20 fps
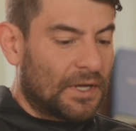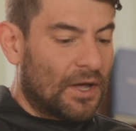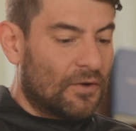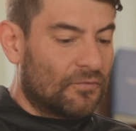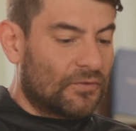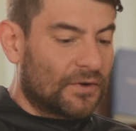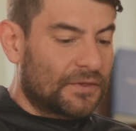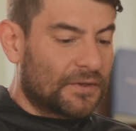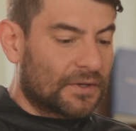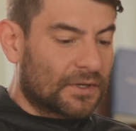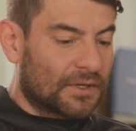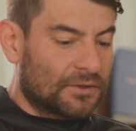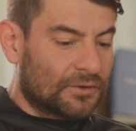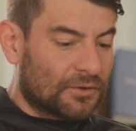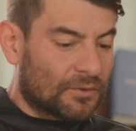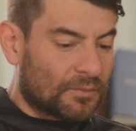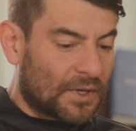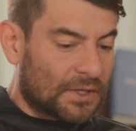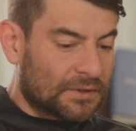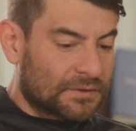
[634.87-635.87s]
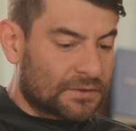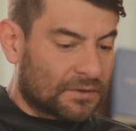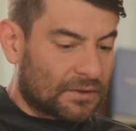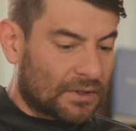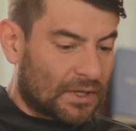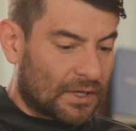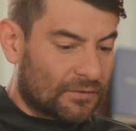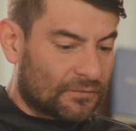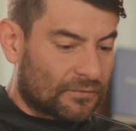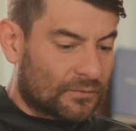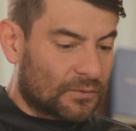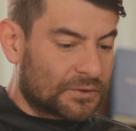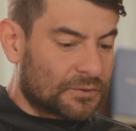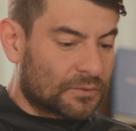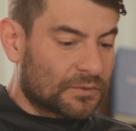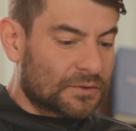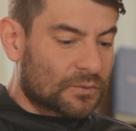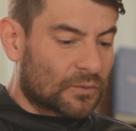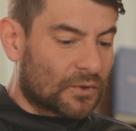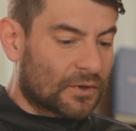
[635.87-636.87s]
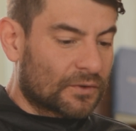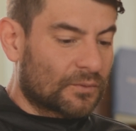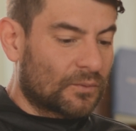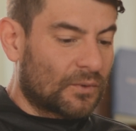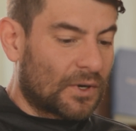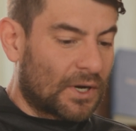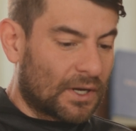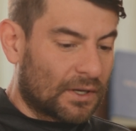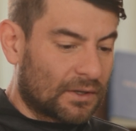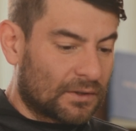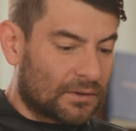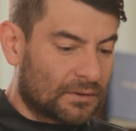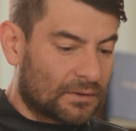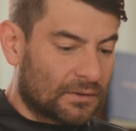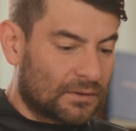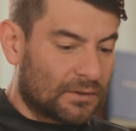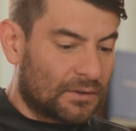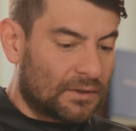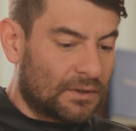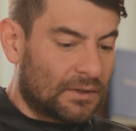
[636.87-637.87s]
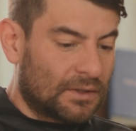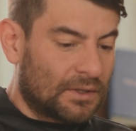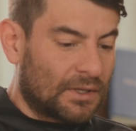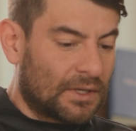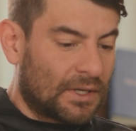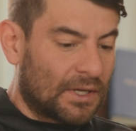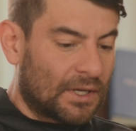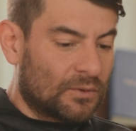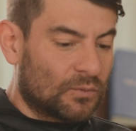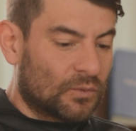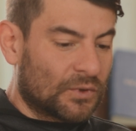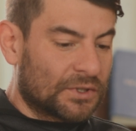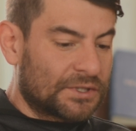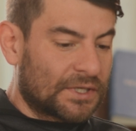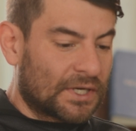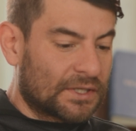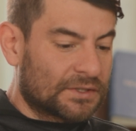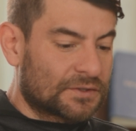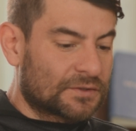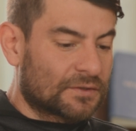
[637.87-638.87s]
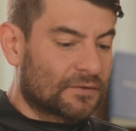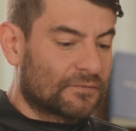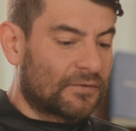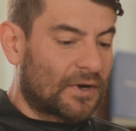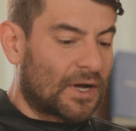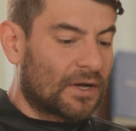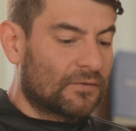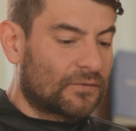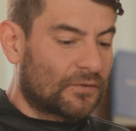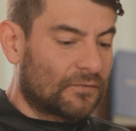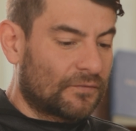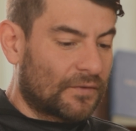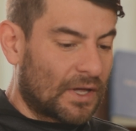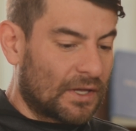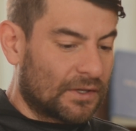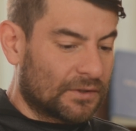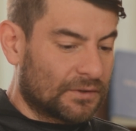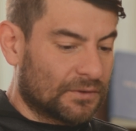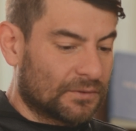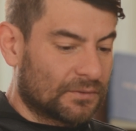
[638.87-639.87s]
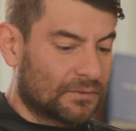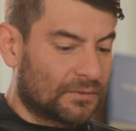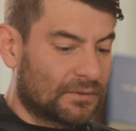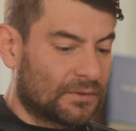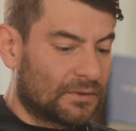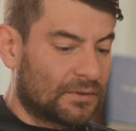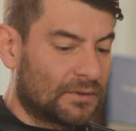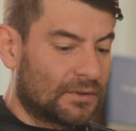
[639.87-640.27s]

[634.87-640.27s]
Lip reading: Everything in your mental life which was worthwhile and which had survival value